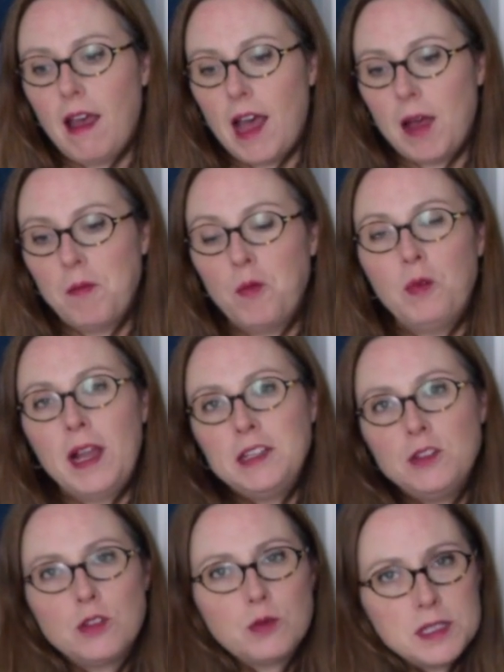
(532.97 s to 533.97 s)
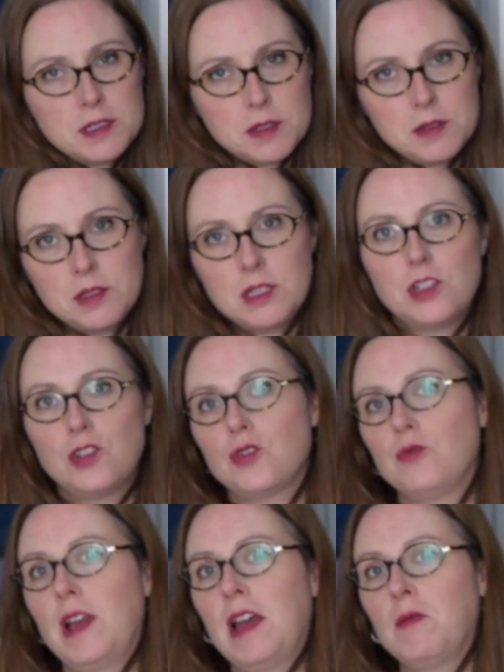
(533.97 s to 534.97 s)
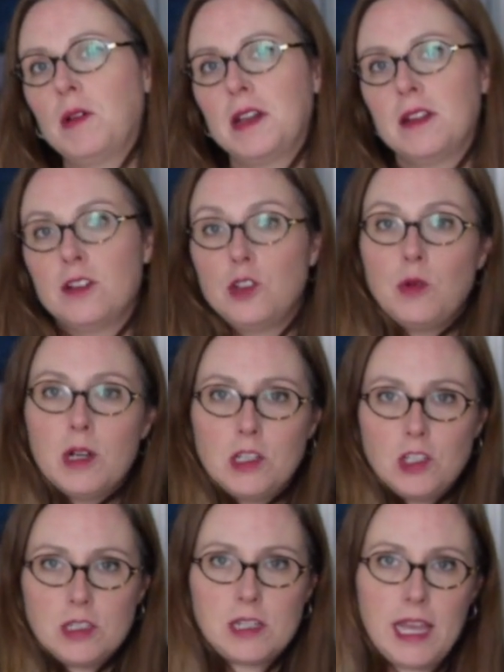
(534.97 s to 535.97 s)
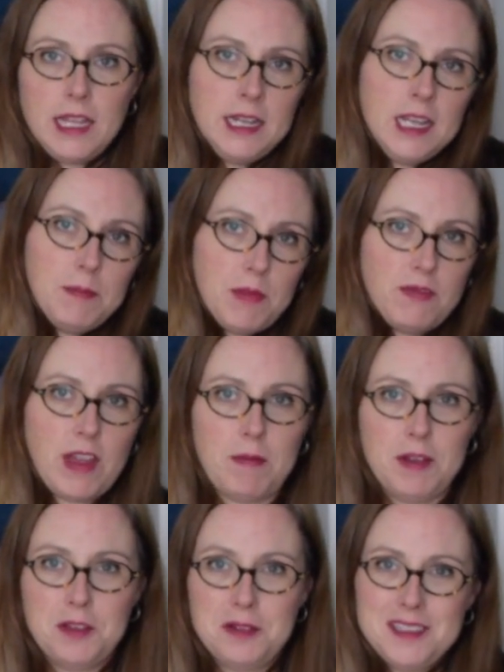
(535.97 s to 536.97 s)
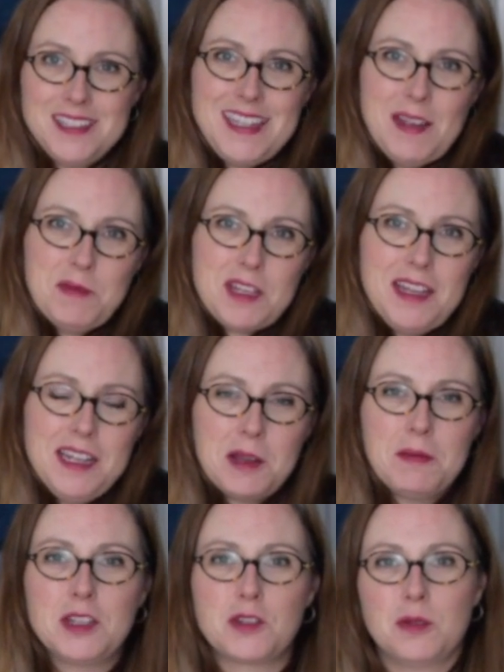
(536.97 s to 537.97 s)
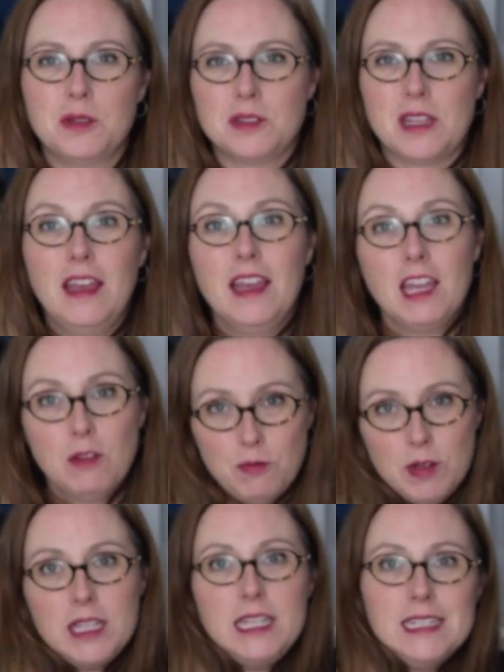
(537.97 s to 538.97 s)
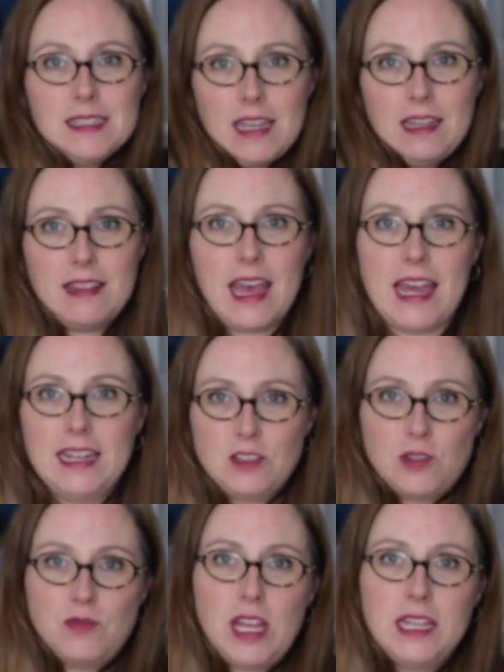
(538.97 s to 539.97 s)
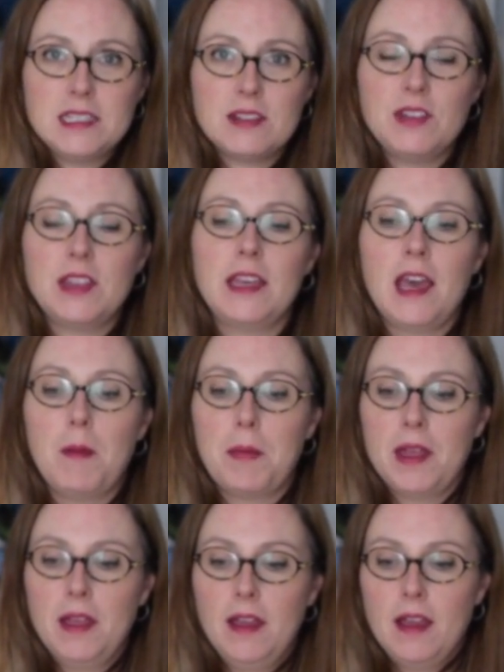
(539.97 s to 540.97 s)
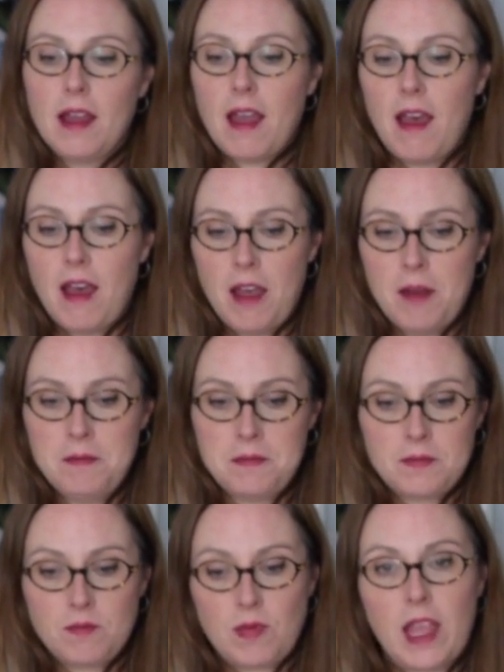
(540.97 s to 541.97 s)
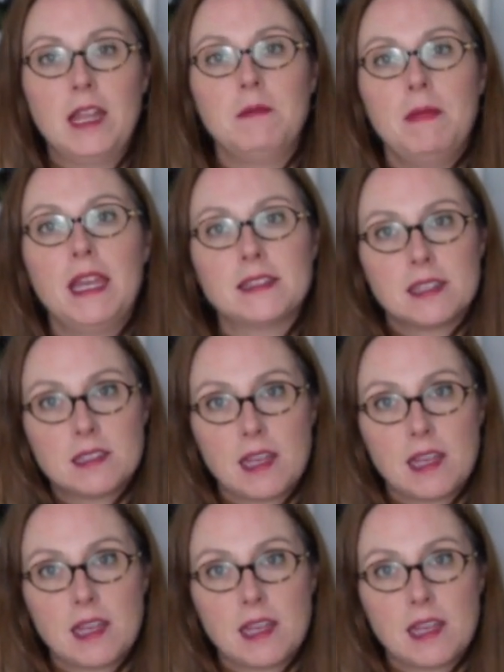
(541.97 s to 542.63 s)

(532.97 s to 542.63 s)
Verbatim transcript: when you twist those stitches around one another, you are tightening up the fabric. You can see I'm tightening up my shoulders. It really is like that. It sort of tightens everything up, and it makes a